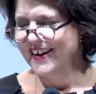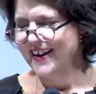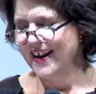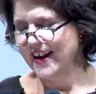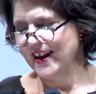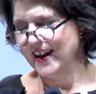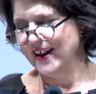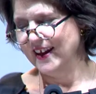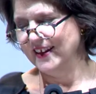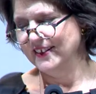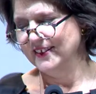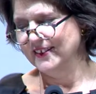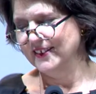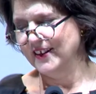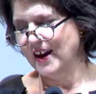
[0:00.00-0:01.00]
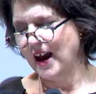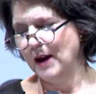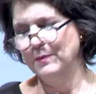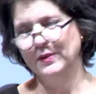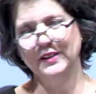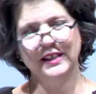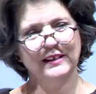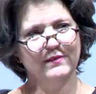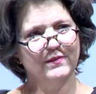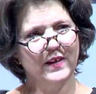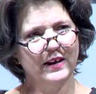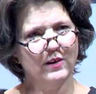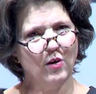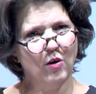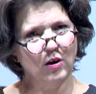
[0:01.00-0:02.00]
And I believe
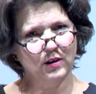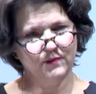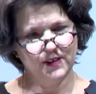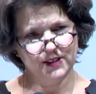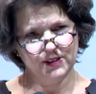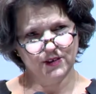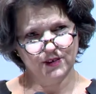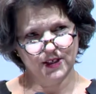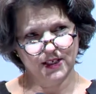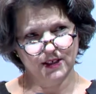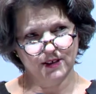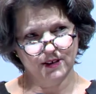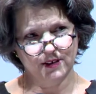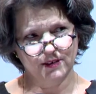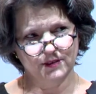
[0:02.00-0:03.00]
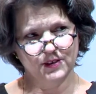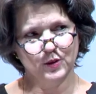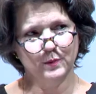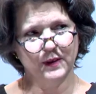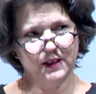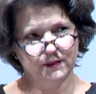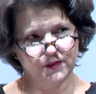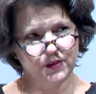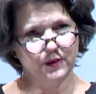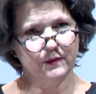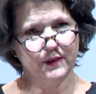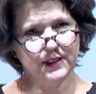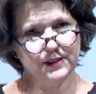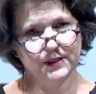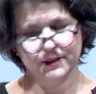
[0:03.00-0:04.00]
that all of us are here to be of
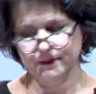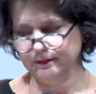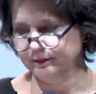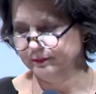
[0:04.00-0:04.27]
service.